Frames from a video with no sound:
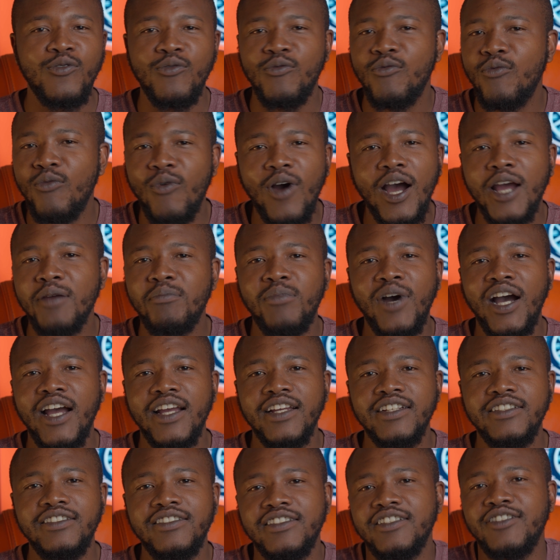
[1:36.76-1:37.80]
why buy
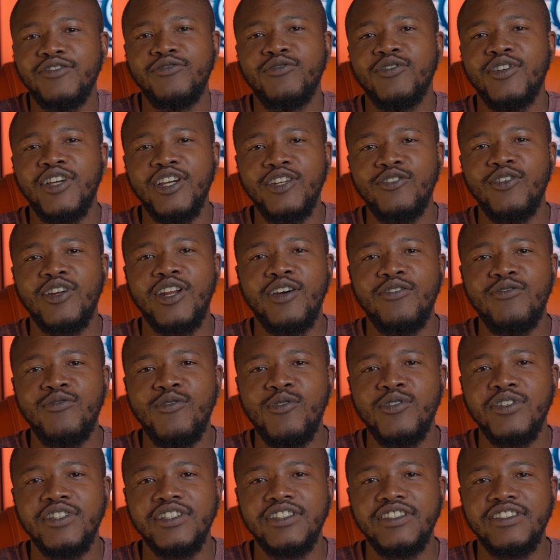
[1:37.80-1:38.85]
it if you cannot
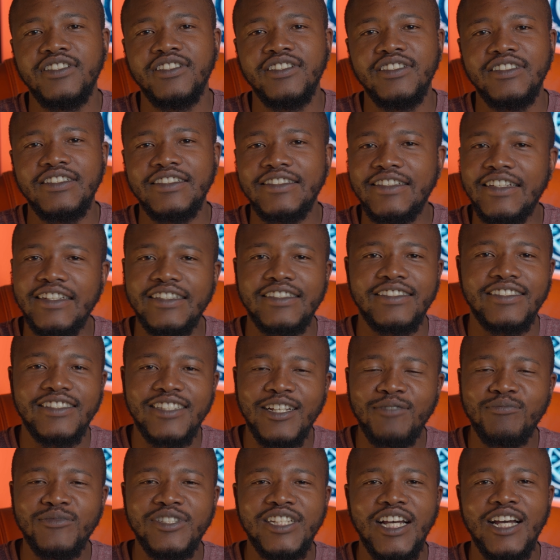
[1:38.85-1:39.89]
afford it? Yes,
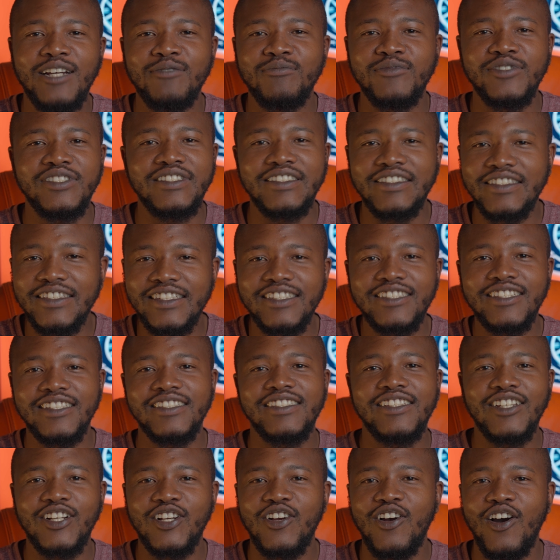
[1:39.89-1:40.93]
sometimes this is
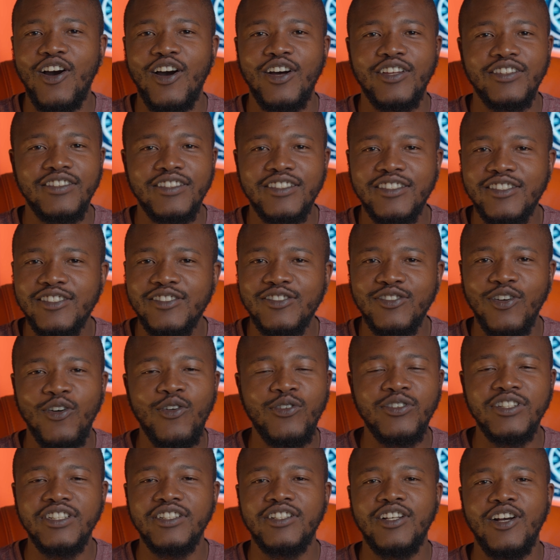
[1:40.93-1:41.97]
the car, this is the
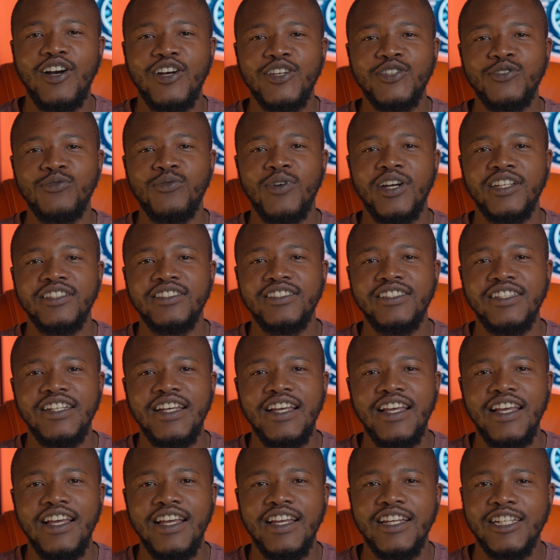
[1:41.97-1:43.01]
only car you want,
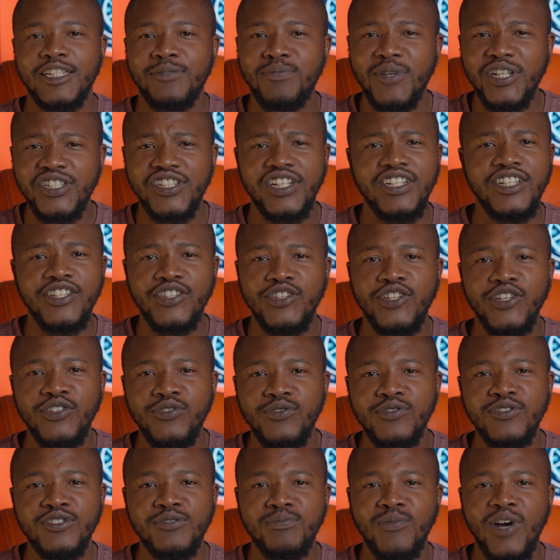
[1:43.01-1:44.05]
especially in the
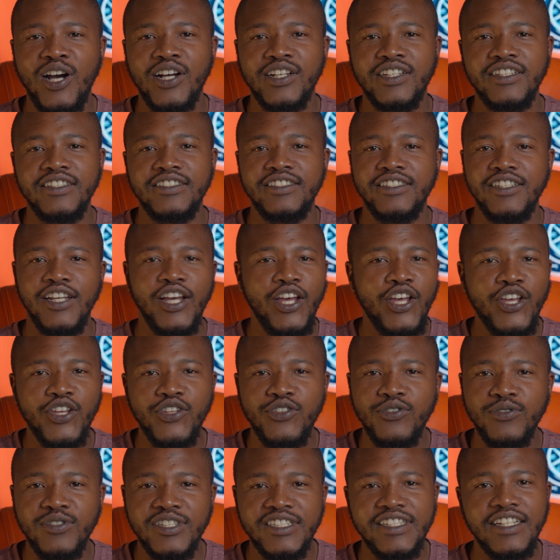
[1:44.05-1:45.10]
used market.
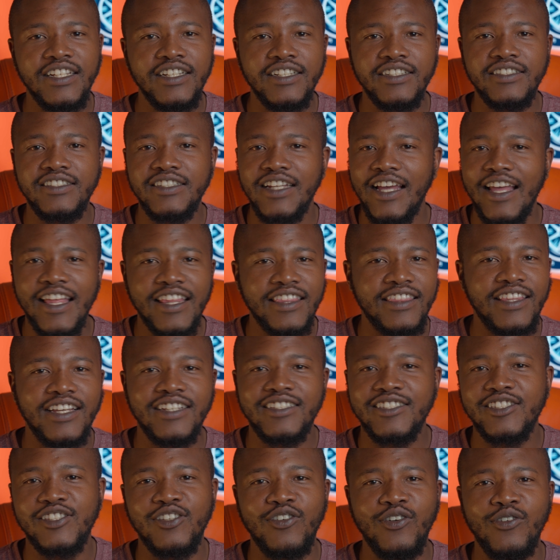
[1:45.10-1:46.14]
You see it,
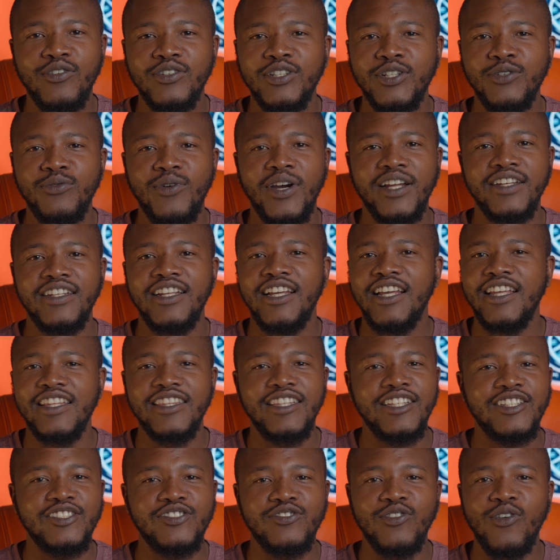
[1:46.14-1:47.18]
that's the only one,
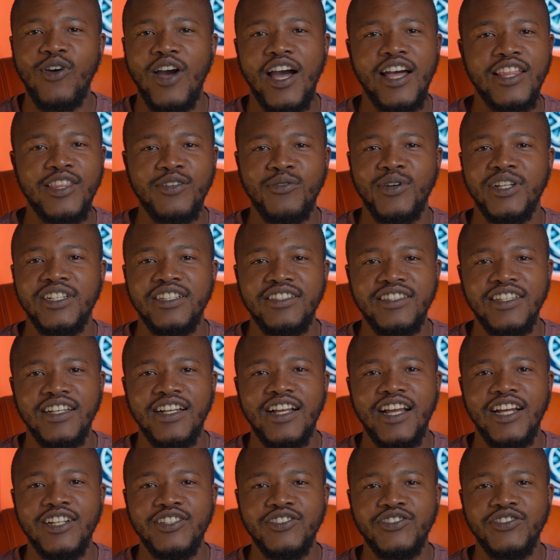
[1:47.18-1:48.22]
there's no other one in the
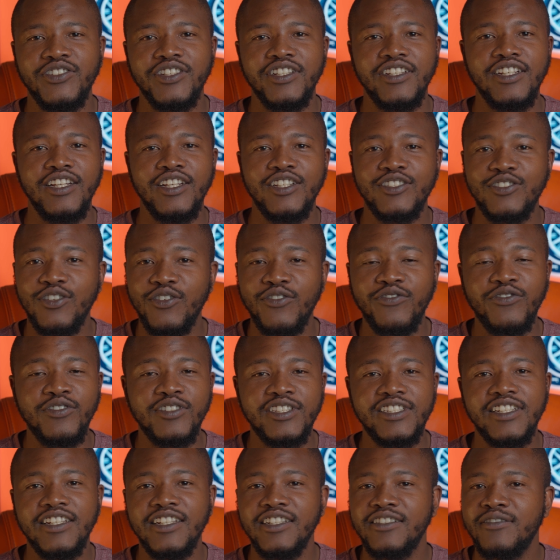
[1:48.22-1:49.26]
country. So if you
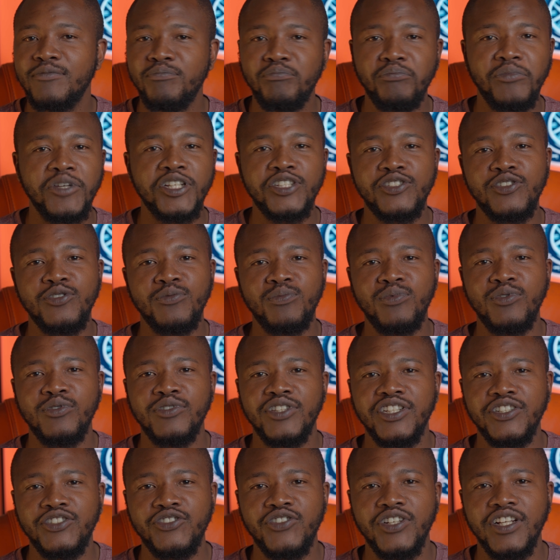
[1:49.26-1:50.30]
see it, best you pull
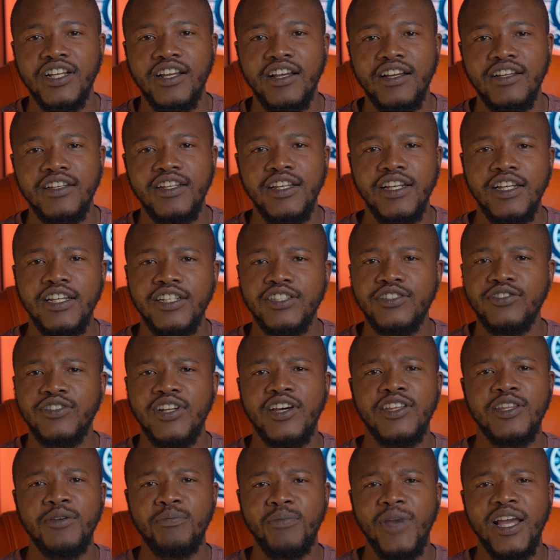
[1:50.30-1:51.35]
the trigger. So now
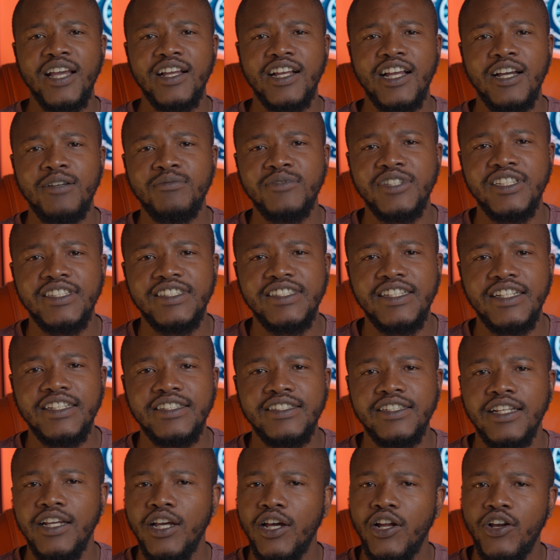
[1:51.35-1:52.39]
the bank comes and
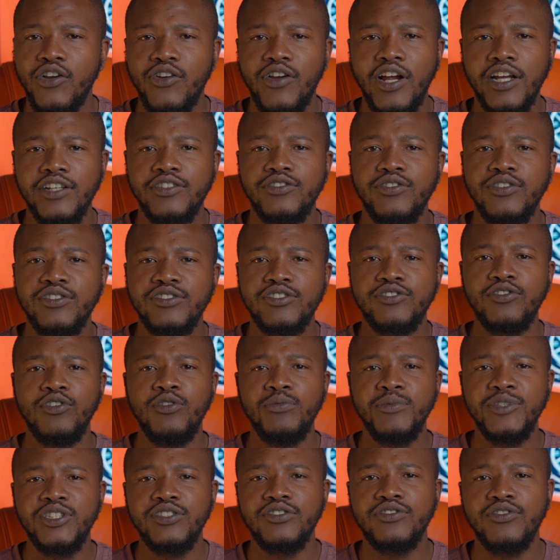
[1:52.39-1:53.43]
says, right, your
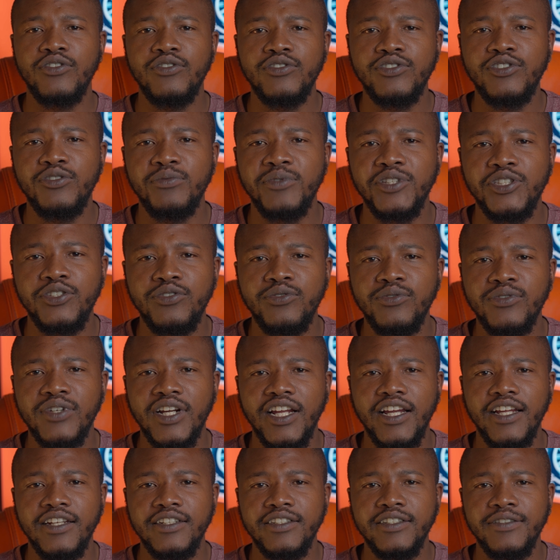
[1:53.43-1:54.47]
installment is going to be 2
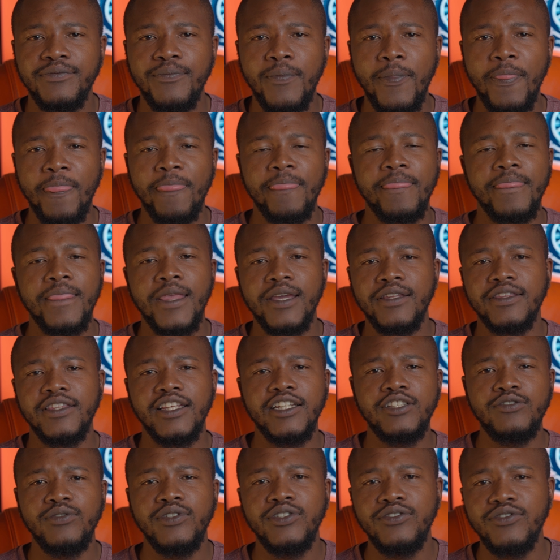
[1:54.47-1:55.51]
Rand. Then
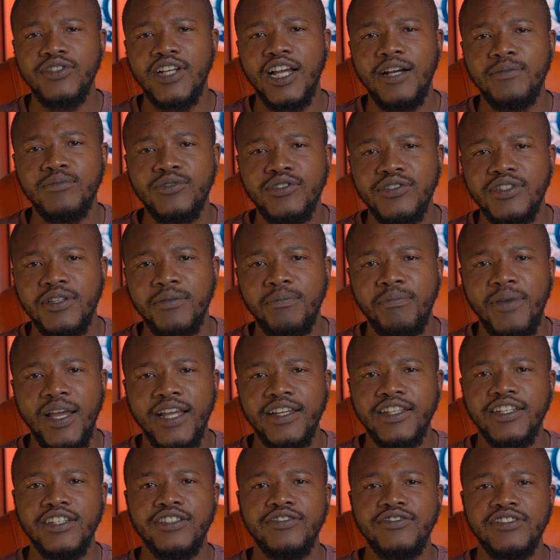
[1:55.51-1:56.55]
that's when you come to the
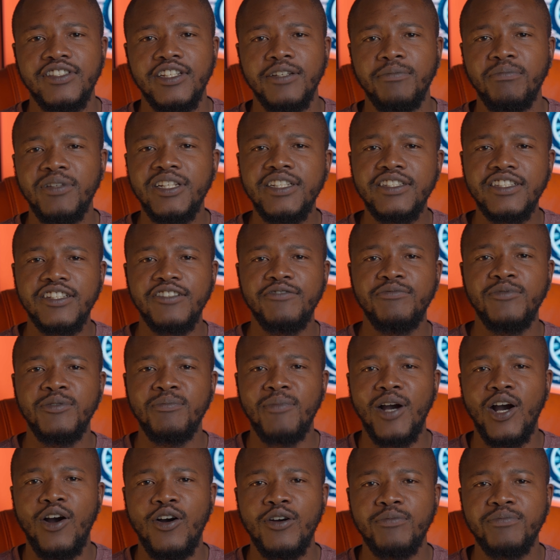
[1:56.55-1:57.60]
bank and you say, please give me
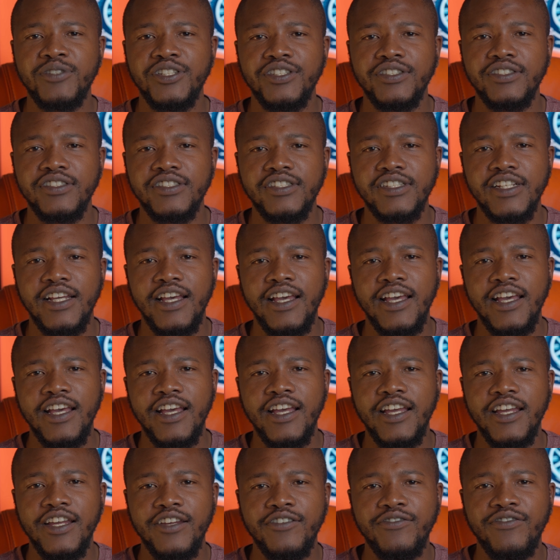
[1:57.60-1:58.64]
my options.
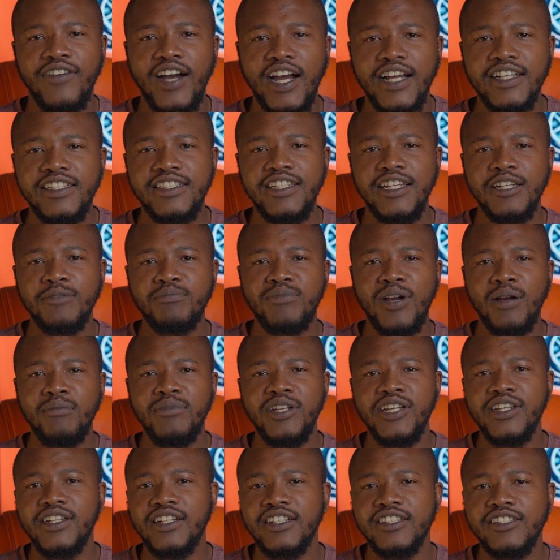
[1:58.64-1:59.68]
If I take probably
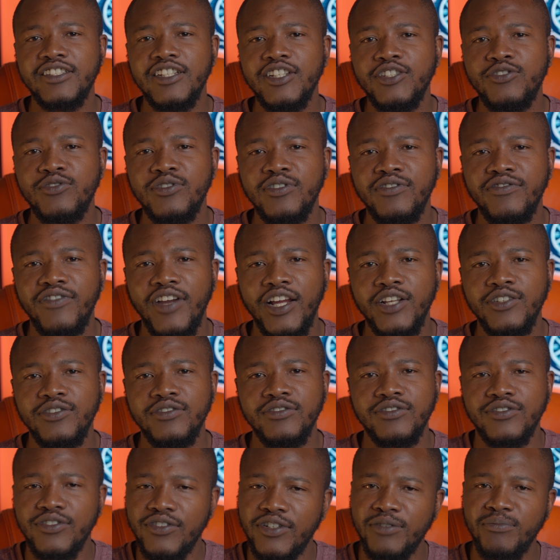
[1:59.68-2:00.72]
a residual value,
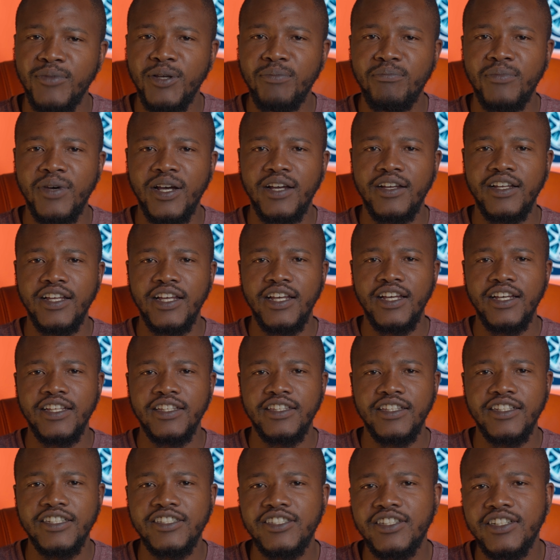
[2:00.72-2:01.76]
so remember,
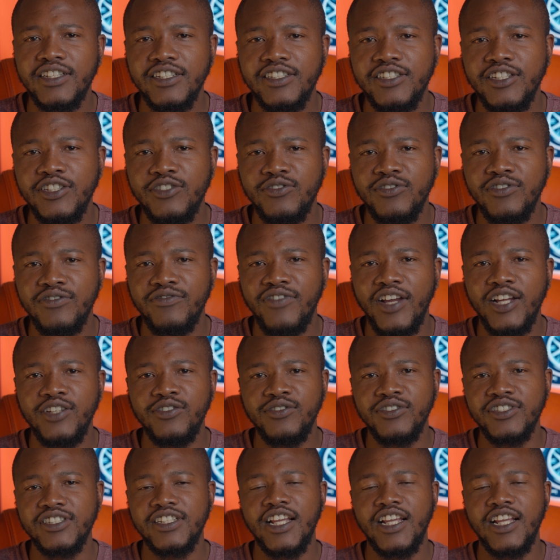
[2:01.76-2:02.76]
this residual value is